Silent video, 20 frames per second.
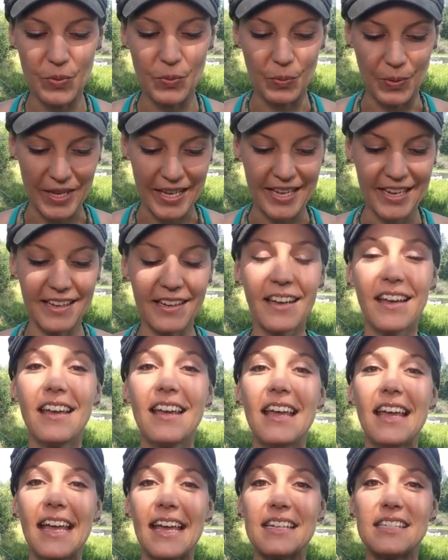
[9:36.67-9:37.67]
week
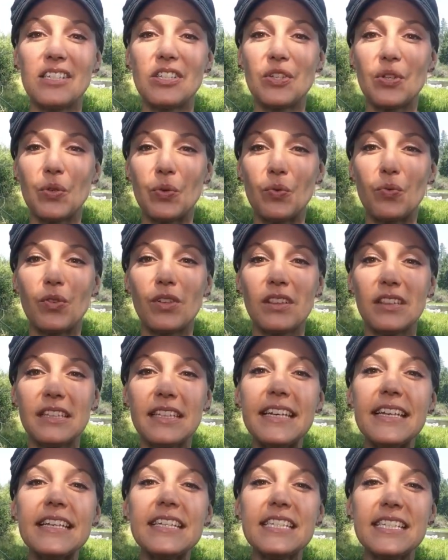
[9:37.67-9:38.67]
is to
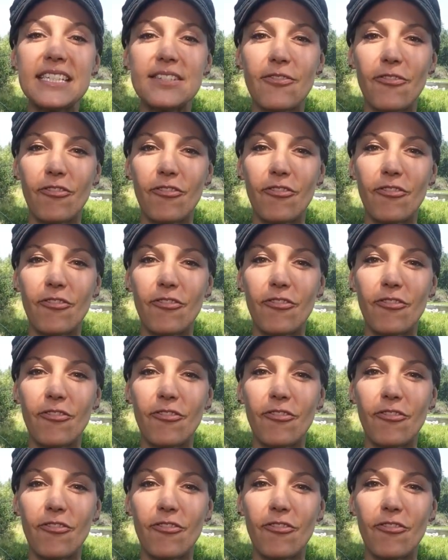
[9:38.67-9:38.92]
release